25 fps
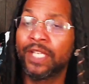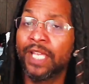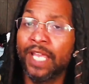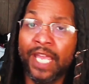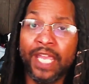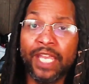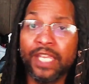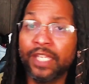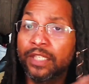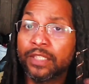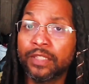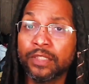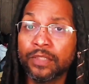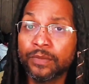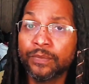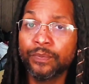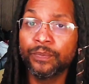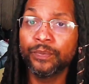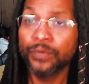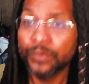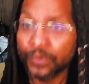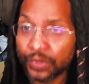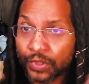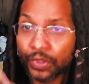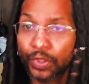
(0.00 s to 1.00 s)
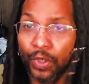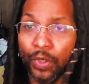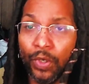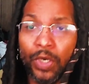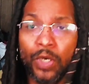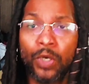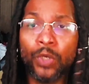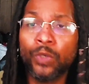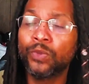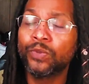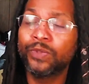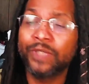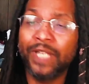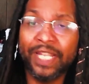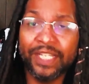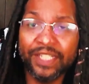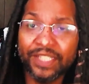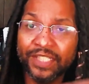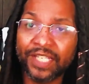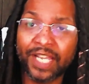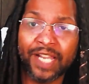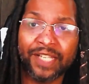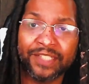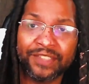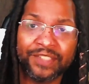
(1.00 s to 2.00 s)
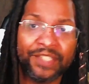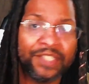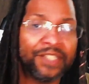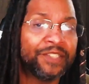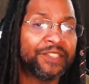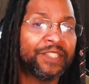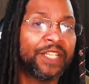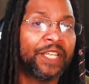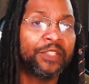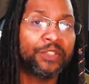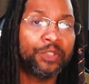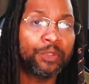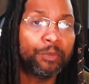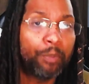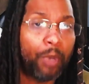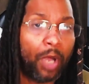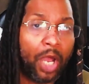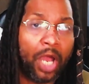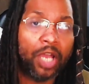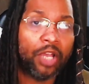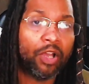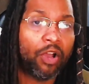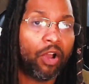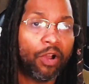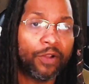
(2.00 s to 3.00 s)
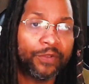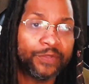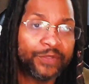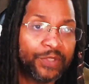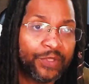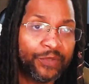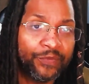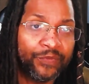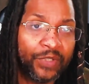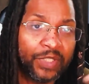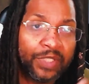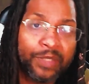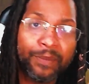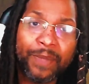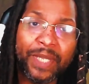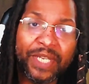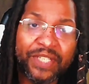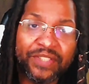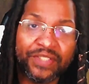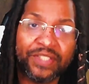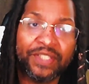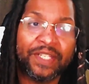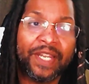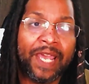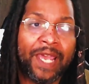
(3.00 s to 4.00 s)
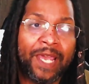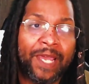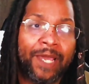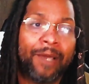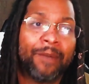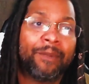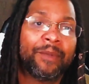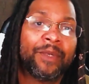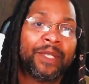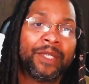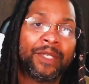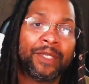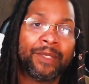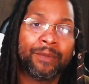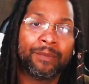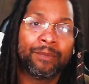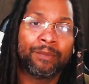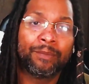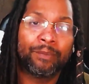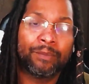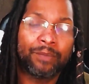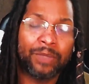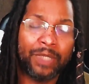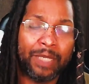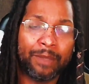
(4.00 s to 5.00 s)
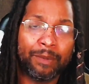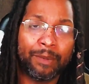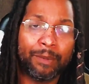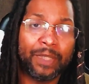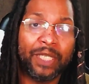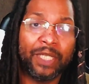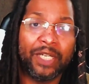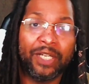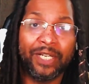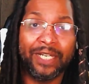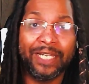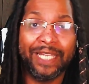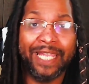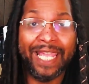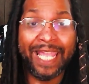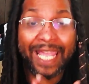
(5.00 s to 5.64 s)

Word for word: Hey, you don't own any content that you bought off the Funimation app. Blah blah blah.